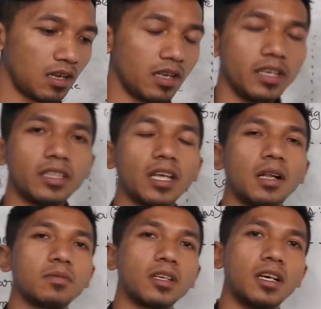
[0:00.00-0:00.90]
It
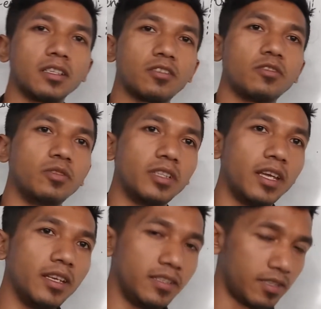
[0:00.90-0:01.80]
helps us to
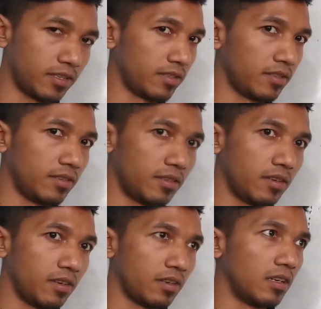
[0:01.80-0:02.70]
taste,
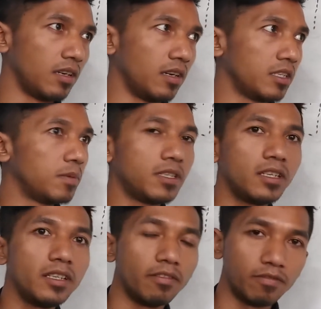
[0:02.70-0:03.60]

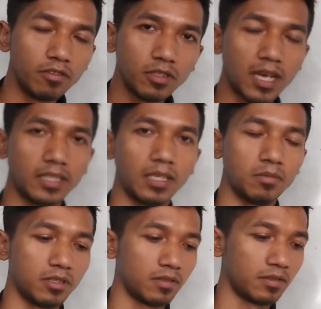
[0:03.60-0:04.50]
especially the food items.